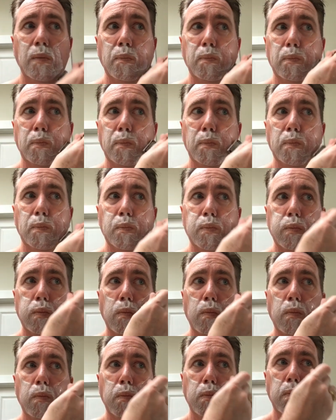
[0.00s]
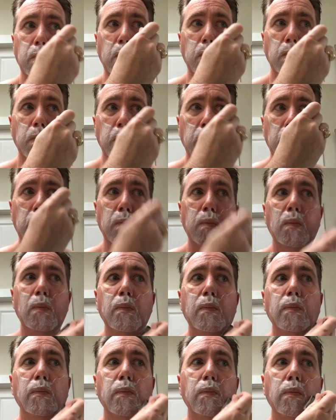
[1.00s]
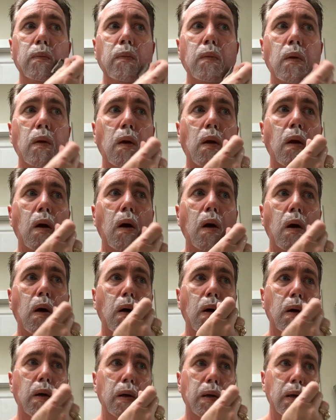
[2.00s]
[no speech]